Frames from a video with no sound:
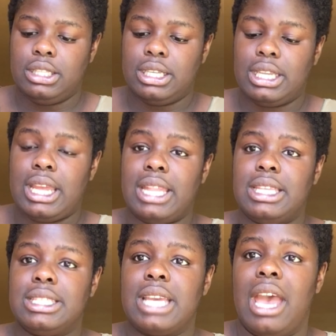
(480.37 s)
looking at
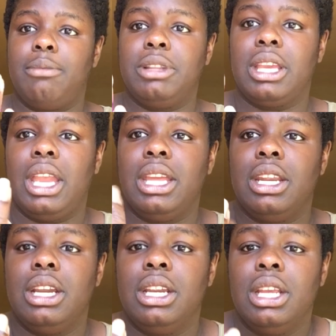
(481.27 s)
this
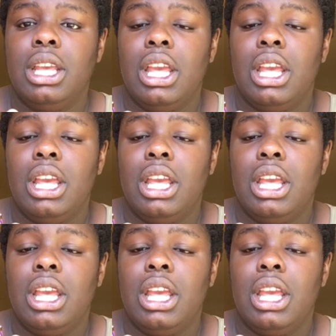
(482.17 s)
applicator,